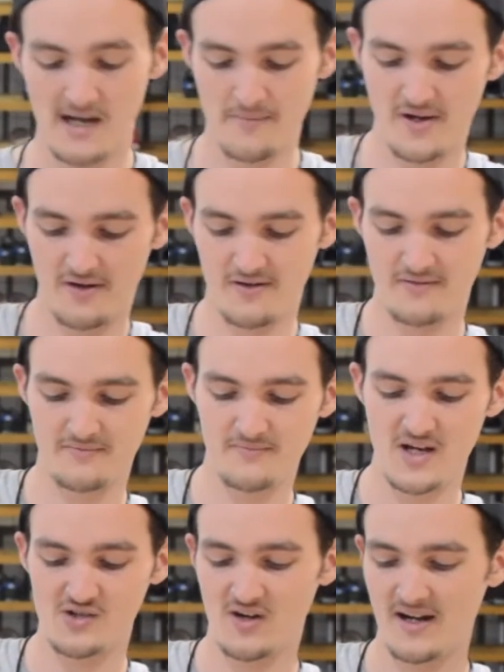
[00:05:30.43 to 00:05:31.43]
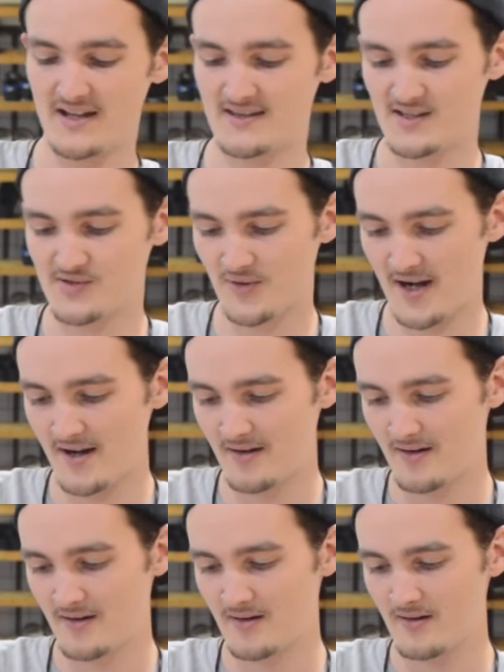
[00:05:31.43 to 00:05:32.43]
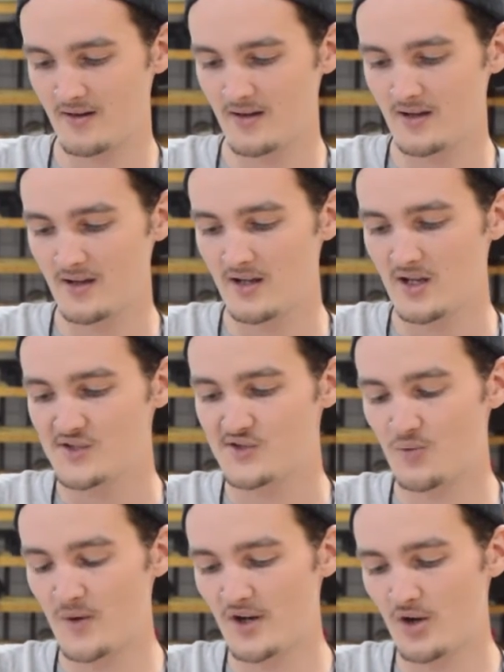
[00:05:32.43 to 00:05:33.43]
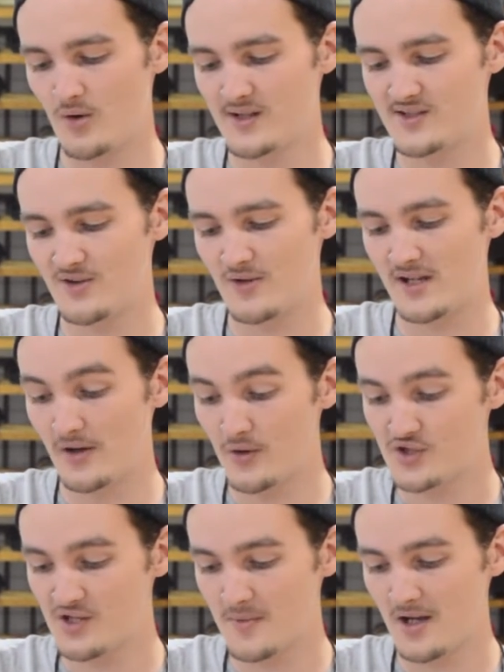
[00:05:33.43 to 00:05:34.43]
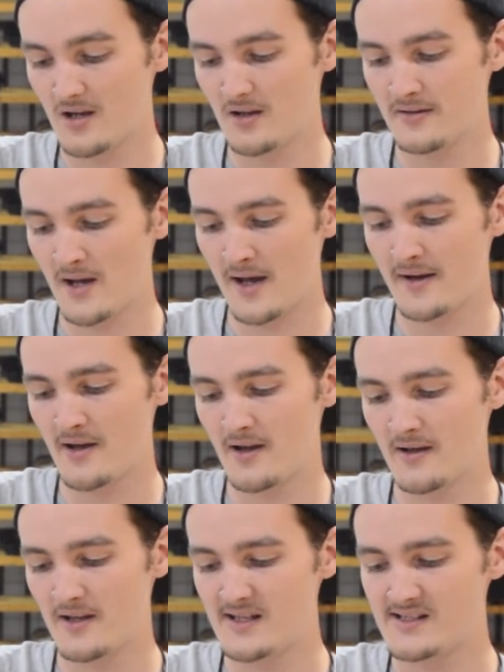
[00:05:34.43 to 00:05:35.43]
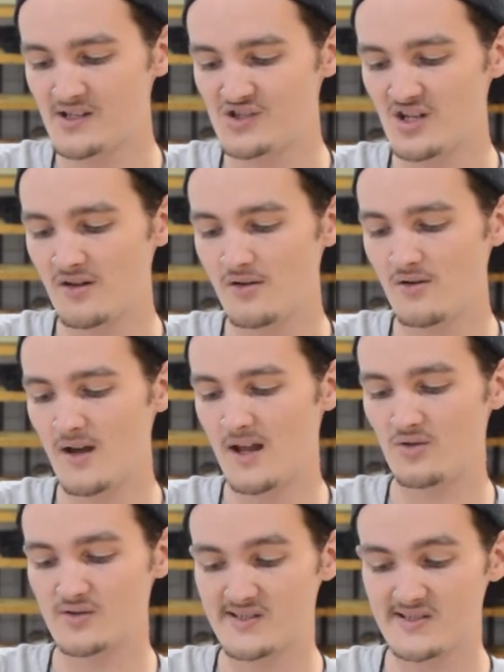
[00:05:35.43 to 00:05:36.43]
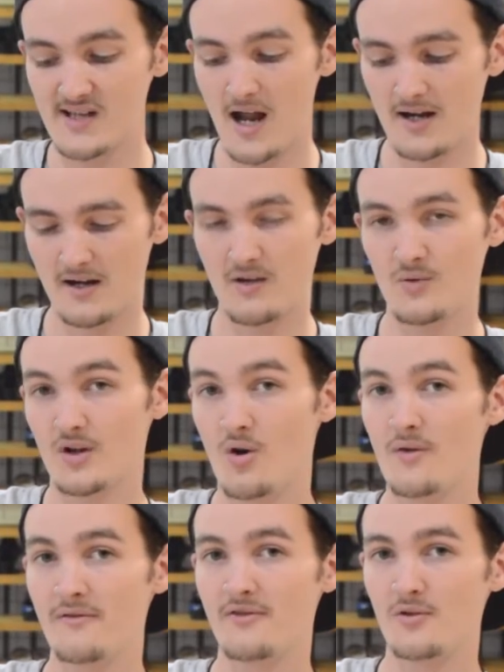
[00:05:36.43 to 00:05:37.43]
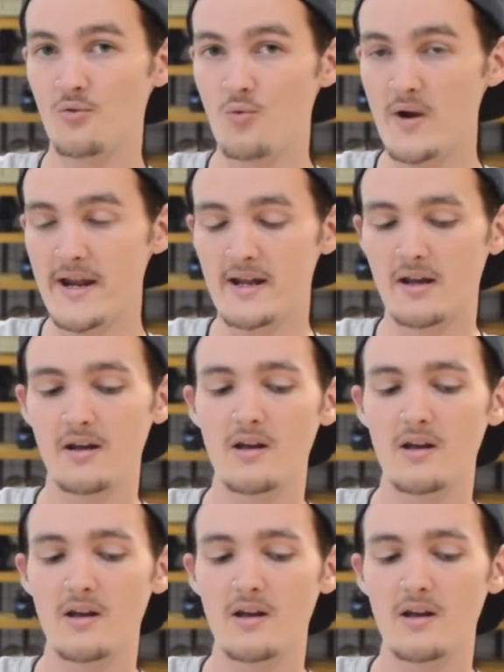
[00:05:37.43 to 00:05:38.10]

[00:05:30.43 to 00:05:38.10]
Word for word: I better make sure I get this right. So we are going to Hiroshima, Nara, Ise Jingu, and Osaka. We're going for a week.